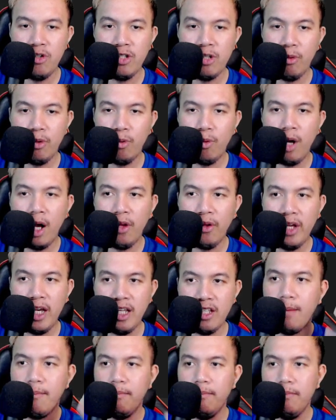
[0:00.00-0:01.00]
our
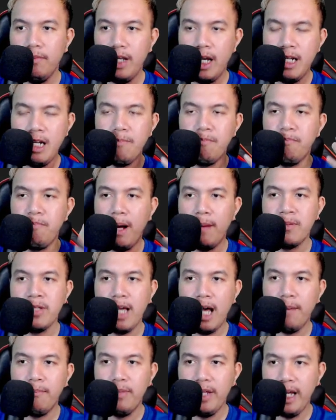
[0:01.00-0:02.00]
wallet. And it pops
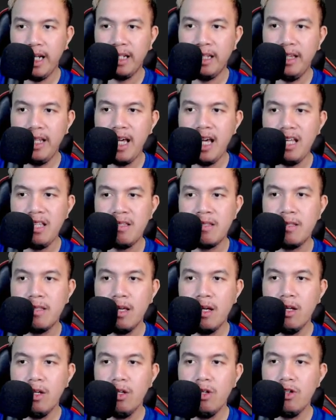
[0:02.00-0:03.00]
up like this.
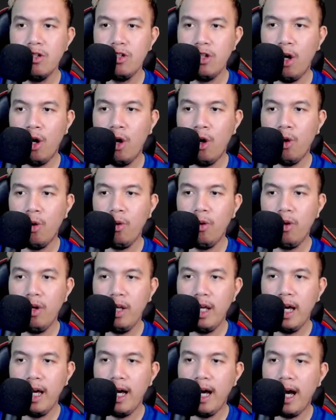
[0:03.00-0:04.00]
So
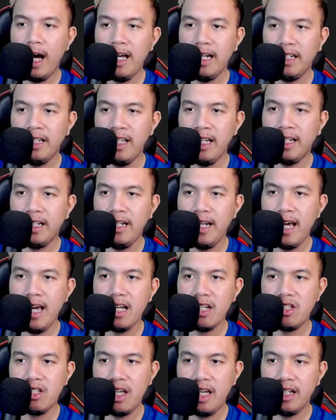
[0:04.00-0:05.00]
I click
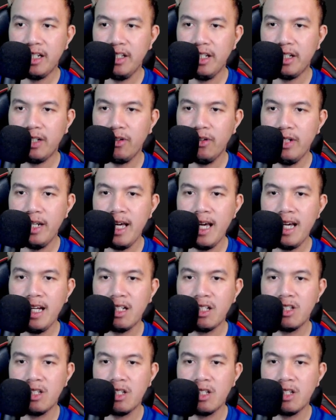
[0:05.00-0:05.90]
next, I click connect.